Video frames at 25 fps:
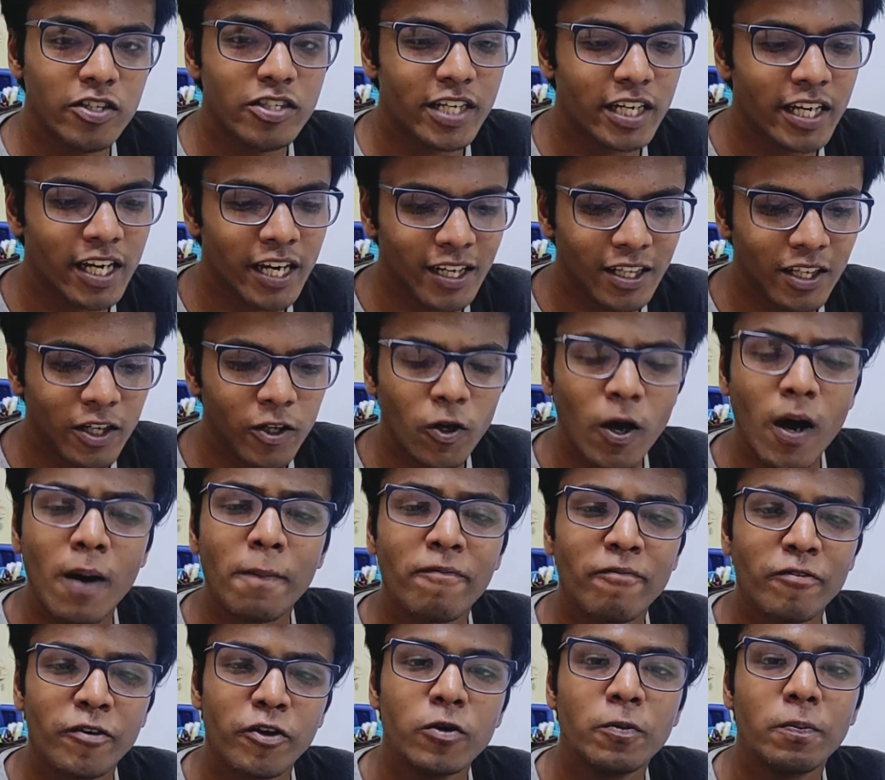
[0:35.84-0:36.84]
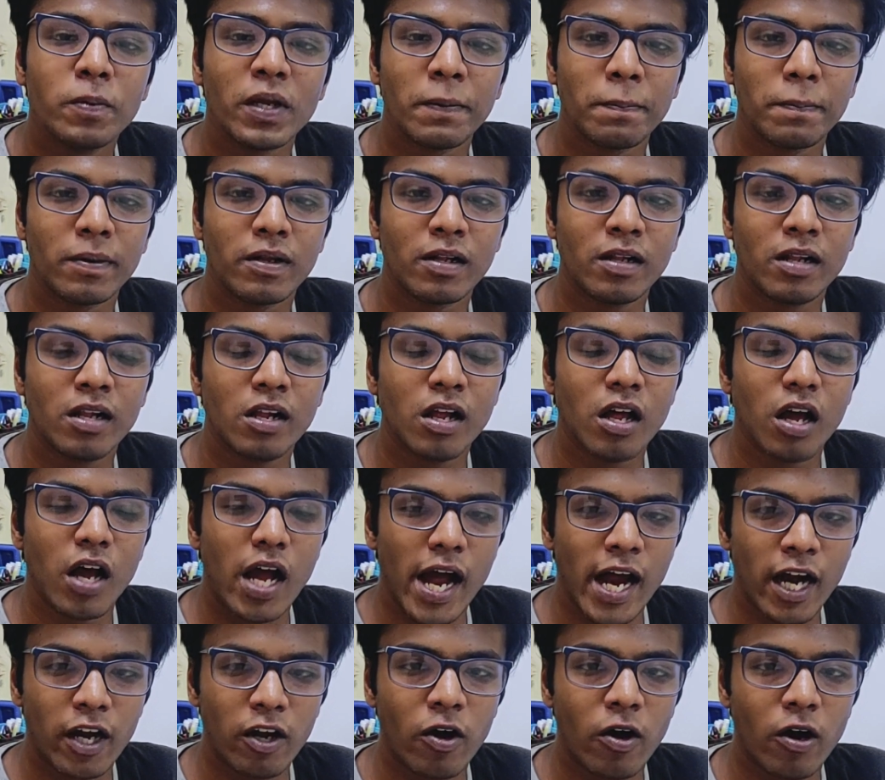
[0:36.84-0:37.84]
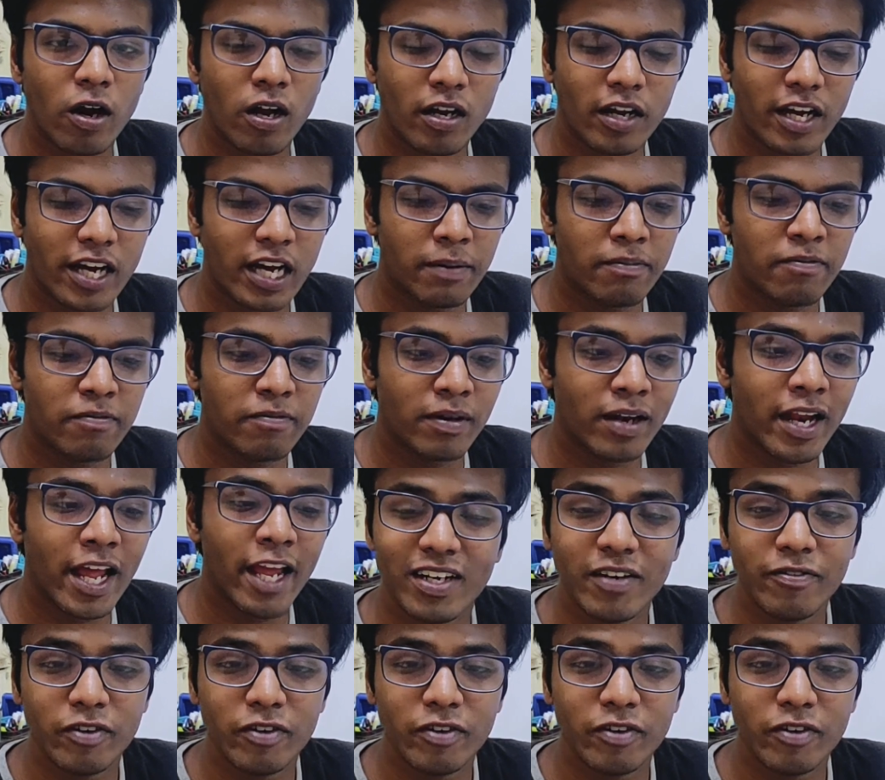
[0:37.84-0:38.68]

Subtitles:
that you stay in the top few people at all time.